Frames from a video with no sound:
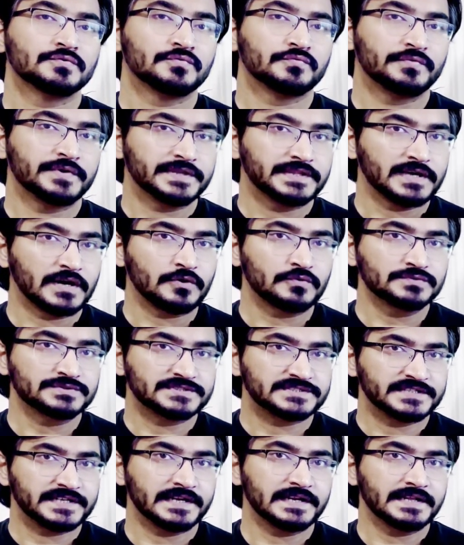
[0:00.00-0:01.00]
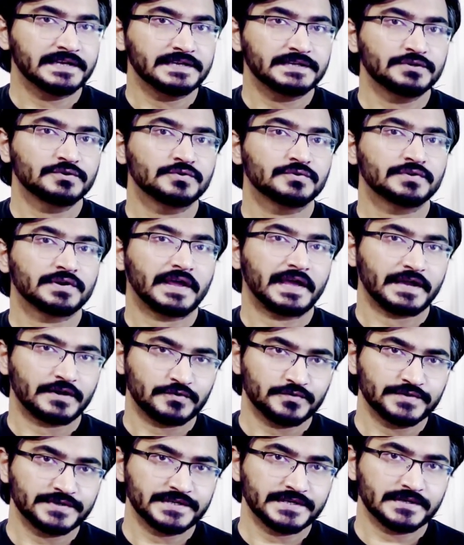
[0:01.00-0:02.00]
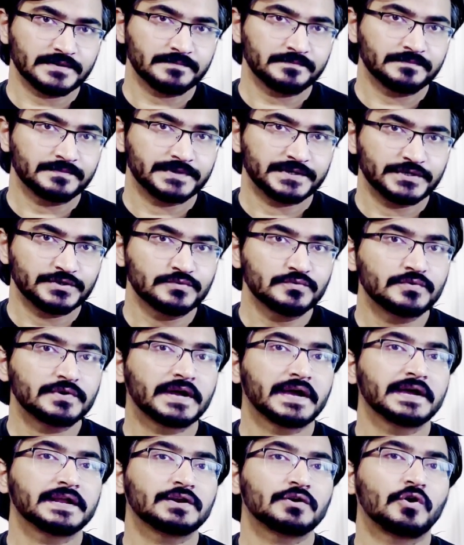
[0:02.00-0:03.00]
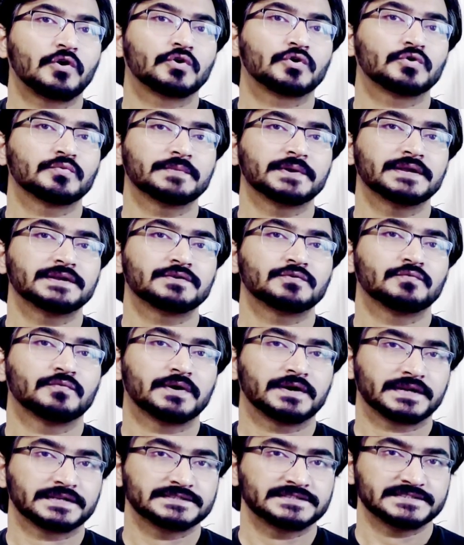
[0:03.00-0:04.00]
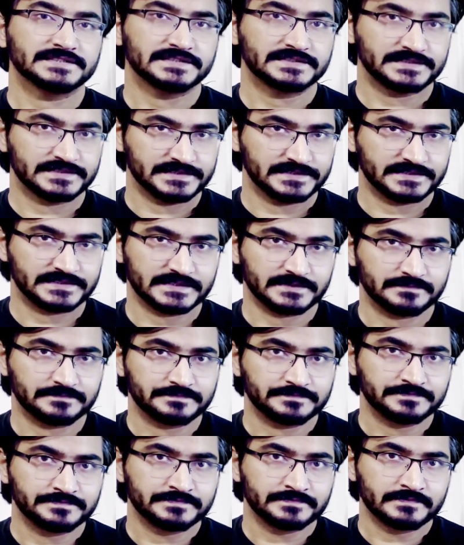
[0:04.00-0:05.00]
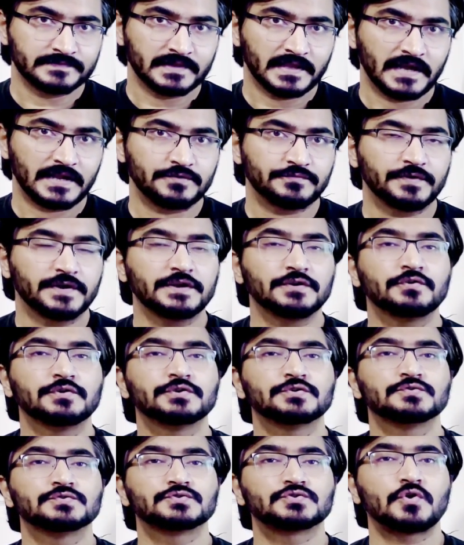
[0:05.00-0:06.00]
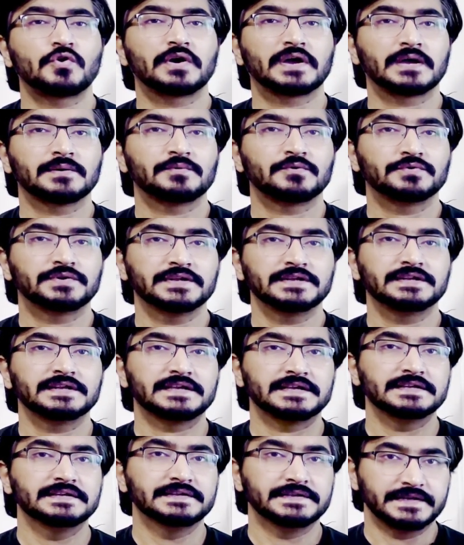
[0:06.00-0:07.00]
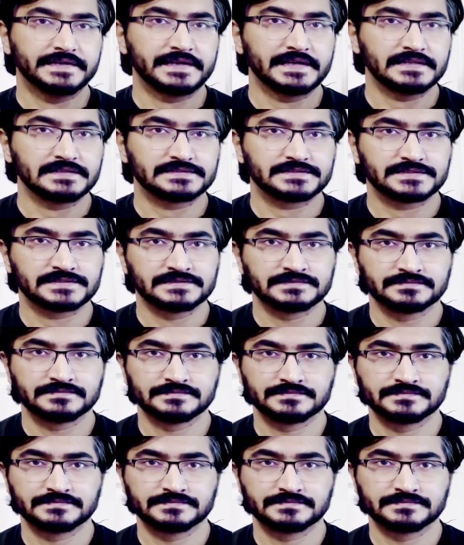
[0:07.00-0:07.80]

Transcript: Without drilling your aquarium, you can automate water change system, and we are going to talk about it in details.